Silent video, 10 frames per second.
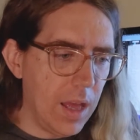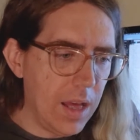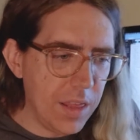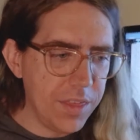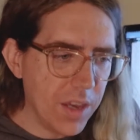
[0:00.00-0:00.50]

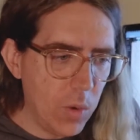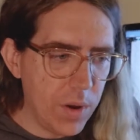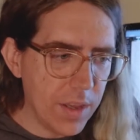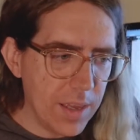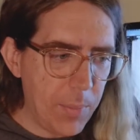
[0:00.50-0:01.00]
I think I
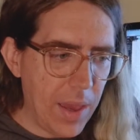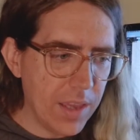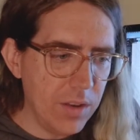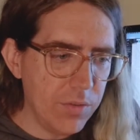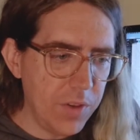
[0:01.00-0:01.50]
want to get back
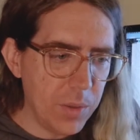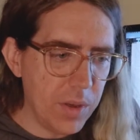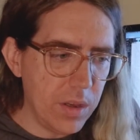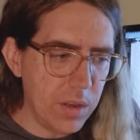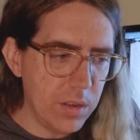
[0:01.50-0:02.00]
into
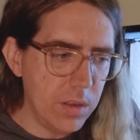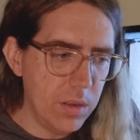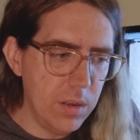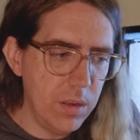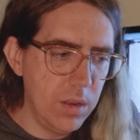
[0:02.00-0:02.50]
Figma
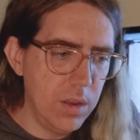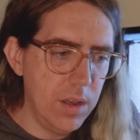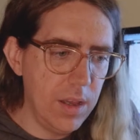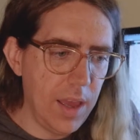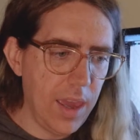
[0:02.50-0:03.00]

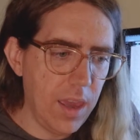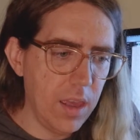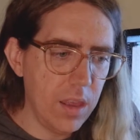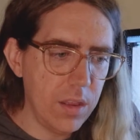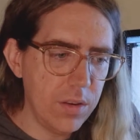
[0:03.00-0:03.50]

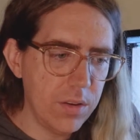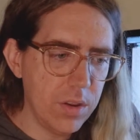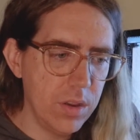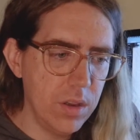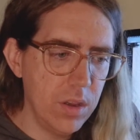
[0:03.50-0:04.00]
and
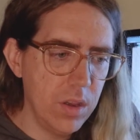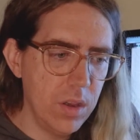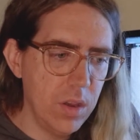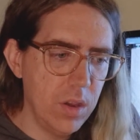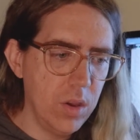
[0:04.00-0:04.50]

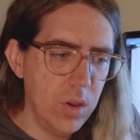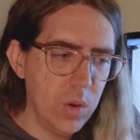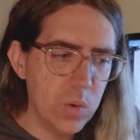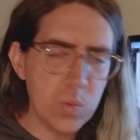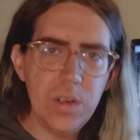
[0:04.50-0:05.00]

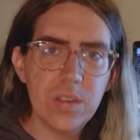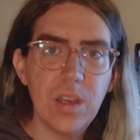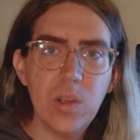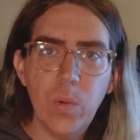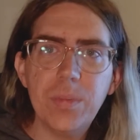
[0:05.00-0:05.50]

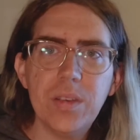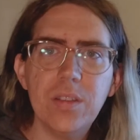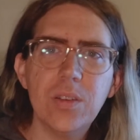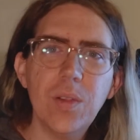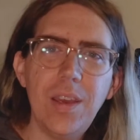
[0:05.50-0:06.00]
redesign the
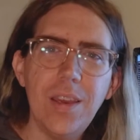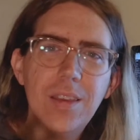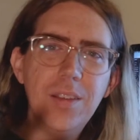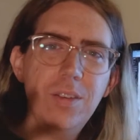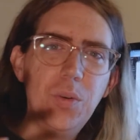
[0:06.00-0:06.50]
website. So like
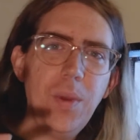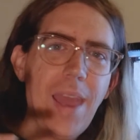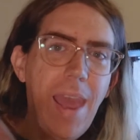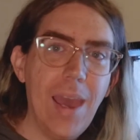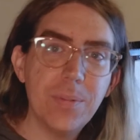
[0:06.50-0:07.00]
doing
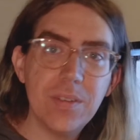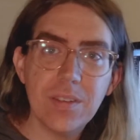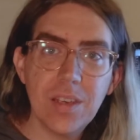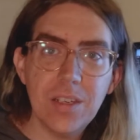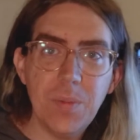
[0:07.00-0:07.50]
apps in Sketch